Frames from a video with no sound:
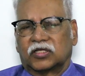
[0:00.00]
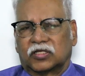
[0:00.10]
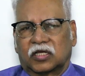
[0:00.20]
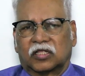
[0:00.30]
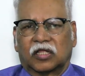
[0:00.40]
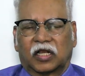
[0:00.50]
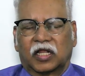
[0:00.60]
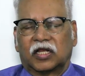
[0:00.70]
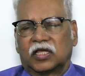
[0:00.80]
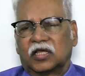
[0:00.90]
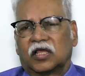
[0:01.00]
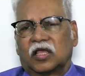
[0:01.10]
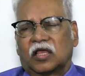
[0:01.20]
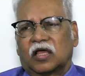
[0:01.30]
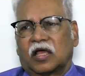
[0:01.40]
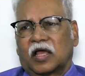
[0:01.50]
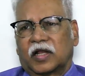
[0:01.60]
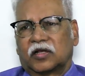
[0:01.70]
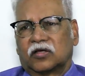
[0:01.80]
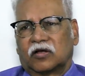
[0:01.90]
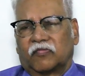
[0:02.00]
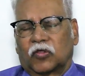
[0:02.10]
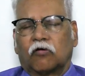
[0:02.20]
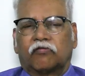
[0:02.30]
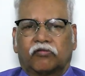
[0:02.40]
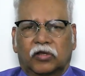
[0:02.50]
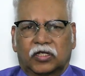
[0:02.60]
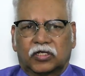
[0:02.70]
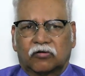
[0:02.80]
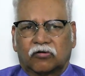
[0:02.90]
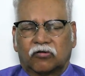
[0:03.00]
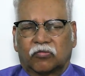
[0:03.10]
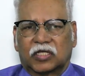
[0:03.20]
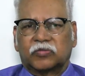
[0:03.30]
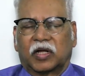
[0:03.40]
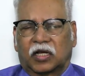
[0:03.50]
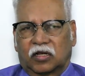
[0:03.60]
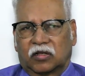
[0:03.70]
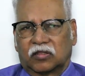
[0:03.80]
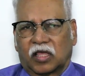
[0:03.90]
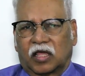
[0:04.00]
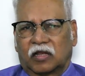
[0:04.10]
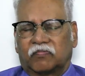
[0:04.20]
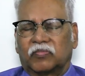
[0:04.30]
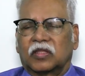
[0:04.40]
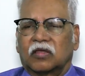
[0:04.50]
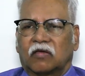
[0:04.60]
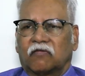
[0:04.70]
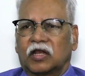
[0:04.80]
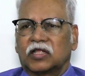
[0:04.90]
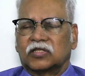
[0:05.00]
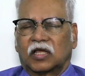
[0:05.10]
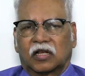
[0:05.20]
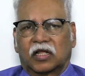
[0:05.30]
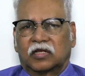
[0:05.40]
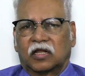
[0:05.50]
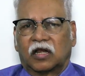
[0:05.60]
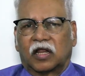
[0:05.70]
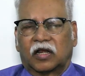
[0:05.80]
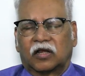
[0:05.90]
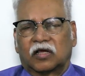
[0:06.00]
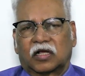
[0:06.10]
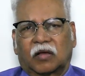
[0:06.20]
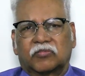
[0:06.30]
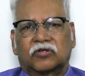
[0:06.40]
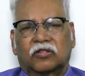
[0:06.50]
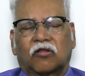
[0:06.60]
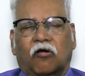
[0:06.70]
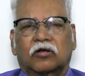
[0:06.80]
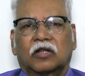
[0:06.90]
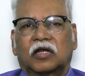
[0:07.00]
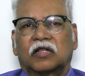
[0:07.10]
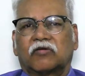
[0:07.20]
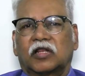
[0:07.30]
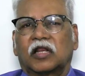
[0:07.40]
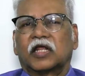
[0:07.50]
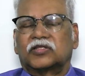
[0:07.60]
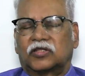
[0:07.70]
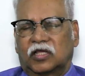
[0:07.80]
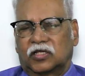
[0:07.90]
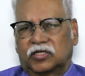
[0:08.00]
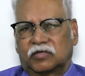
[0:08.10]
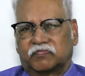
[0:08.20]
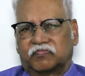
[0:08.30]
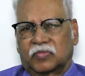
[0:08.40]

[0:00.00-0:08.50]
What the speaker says: is the lady, and hopefully she would do much better than when it is neglected and comes to the doctor at a very late stage.